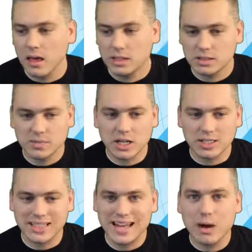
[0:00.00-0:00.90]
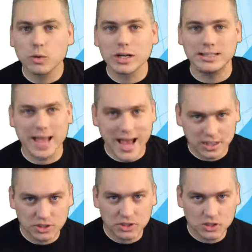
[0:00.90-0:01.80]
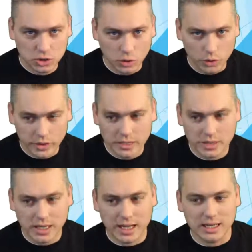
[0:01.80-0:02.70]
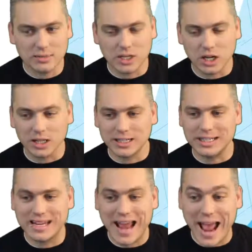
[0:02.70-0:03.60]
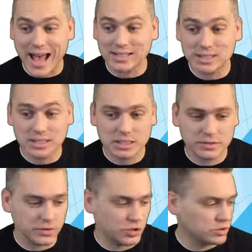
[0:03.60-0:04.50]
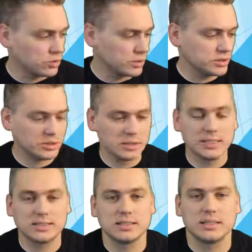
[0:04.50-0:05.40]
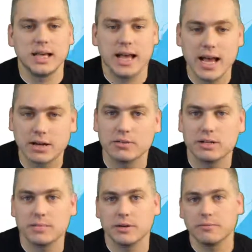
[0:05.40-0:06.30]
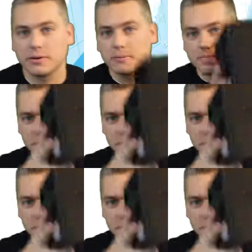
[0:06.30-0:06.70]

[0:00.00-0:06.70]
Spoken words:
something called a network attached storage, and I'm going to call it a NAS for short. That's the acronym. Here we go.